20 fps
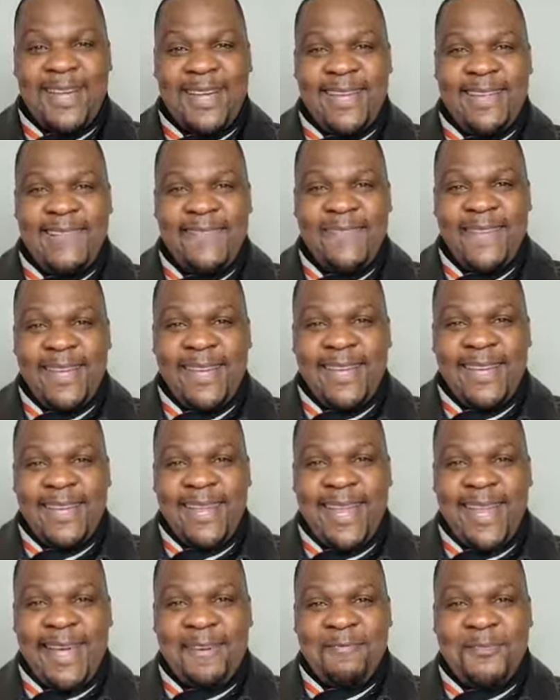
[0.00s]
I
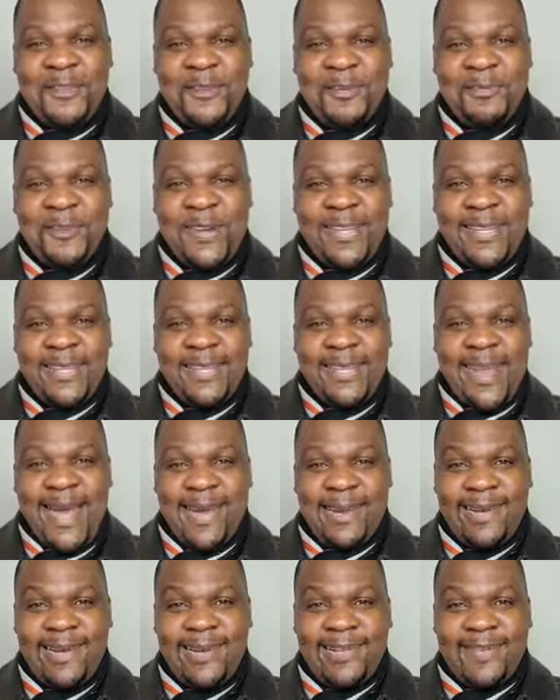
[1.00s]
love you, Brother
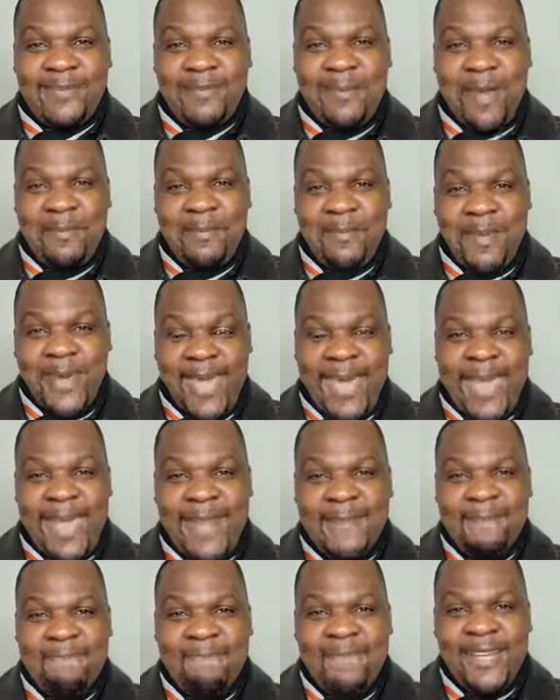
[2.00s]
Douglas, my
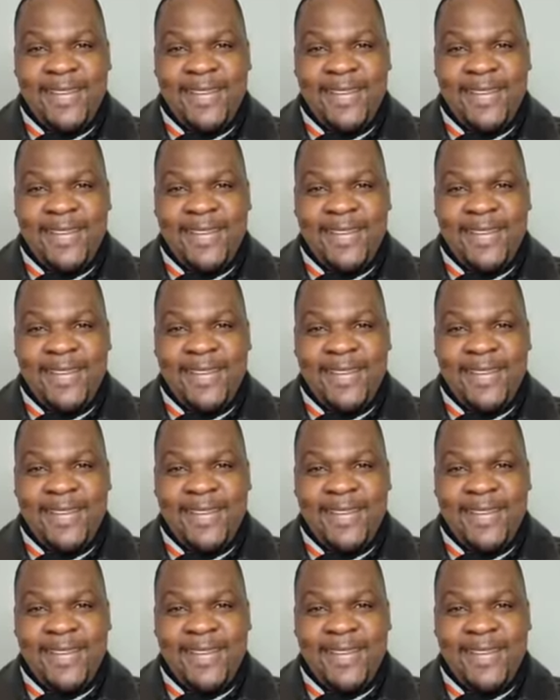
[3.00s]
man.